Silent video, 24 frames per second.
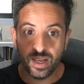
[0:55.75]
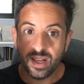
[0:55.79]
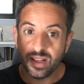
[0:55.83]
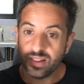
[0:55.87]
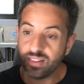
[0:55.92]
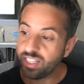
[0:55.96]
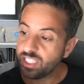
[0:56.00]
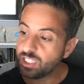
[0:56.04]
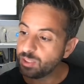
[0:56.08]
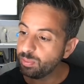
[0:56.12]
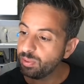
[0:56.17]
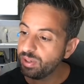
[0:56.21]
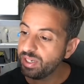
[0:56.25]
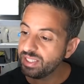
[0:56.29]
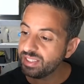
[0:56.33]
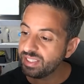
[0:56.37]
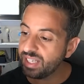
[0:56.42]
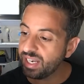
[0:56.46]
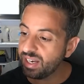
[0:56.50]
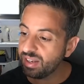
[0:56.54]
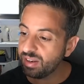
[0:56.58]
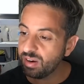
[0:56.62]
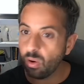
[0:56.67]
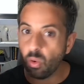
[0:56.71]
Let's break
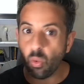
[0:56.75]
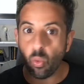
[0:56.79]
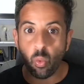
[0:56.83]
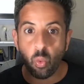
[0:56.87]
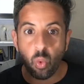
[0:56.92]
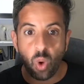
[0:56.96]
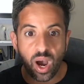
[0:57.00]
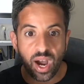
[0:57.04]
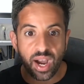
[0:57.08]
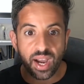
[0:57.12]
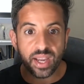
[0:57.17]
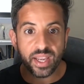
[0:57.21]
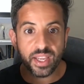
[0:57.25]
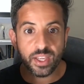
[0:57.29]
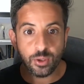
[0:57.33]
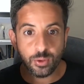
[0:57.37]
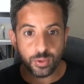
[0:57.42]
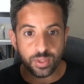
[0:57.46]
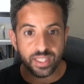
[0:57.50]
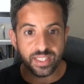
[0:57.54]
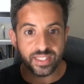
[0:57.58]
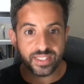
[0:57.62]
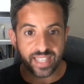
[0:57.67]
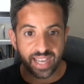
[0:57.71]
down why you
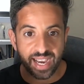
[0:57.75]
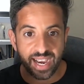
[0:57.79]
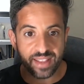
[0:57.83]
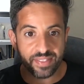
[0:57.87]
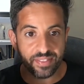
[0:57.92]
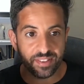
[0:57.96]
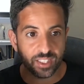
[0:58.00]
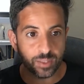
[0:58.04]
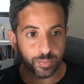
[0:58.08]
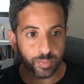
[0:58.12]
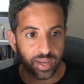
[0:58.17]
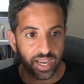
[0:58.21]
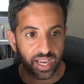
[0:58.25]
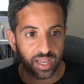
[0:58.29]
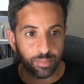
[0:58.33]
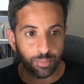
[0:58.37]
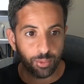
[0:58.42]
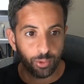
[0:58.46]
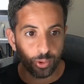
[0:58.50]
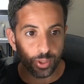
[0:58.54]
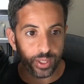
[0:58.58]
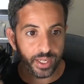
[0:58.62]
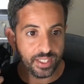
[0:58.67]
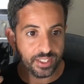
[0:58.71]
need to add this bad
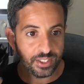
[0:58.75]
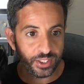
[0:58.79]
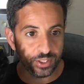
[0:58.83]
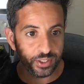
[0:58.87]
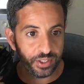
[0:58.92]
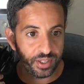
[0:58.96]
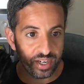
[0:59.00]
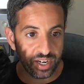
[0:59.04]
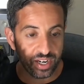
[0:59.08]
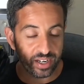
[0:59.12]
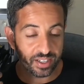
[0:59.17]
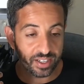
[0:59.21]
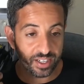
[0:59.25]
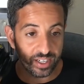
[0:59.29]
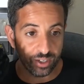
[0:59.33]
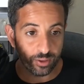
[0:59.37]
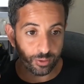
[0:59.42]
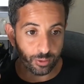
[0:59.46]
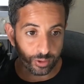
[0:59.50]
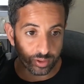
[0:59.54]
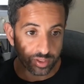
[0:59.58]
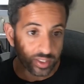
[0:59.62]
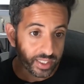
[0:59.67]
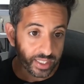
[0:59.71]
boy to your hair care
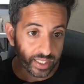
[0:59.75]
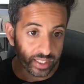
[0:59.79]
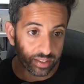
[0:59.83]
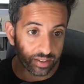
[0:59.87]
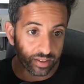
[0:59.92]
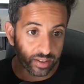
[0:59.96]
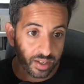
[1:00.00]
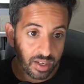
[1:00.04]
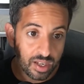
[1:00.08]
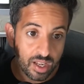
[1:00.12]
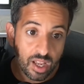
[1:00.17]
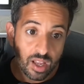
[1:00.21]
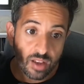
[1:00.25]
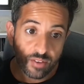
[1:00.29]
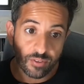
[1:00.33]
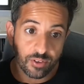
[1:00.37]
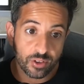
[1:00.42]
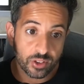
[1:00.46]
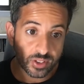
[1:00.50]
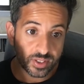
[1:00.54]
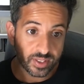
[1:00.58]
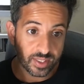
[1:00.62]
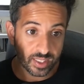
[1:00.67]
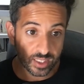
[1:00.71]
routine.
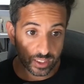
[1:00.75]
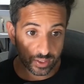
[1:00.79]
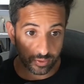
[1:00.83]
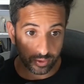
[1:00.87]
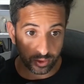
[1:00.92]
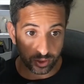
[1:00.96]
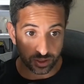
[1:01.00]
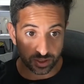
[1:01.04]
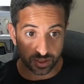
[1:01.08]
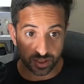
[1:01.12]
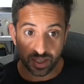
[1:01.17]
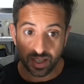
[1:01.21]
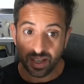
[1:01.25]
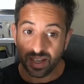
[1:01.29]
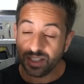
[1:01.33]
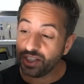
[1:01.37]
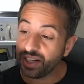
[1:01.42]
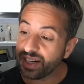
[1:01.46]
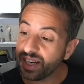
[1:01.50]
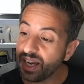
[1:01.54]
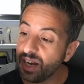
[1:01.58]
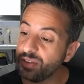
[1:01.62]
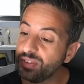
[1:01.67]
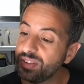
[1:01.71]
First things first.
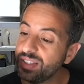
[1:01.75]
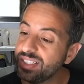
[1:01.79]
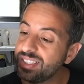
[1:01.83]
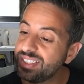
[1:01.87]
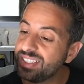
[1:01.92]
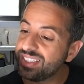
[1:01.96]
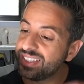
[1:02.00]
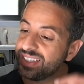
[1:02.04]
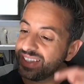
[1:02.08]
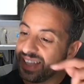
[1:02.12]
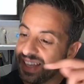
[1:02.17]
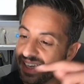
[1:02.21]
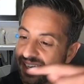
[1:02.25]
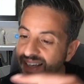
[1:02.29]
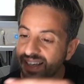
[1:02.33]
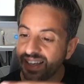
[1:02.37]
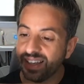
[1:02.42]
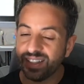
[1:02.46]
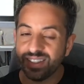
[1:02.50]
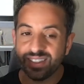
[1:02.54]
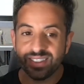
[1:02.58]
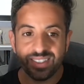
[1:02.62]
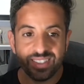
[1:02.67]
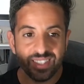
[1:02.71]
Check out these thick
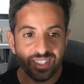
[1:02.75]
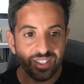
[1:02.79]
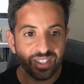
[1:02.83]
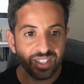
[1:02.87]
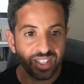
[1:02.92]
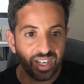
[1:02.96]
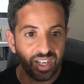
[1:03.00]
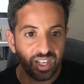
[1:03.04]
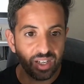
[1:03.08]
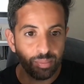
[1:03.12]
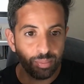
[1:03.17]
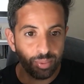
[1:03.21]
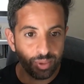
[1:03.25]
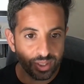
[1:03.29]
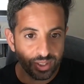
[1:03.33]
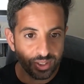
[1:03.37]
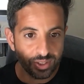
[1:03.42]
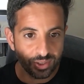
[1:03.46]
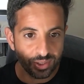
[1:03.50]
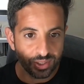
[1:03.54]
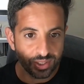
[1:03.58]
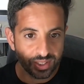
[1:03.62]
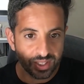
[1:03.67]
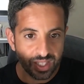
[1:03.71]
silicone
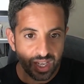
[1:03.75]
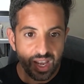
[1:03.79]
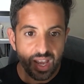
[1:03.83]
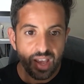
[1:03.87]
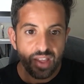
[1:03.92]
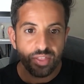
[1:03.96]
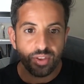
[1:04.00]
bristles.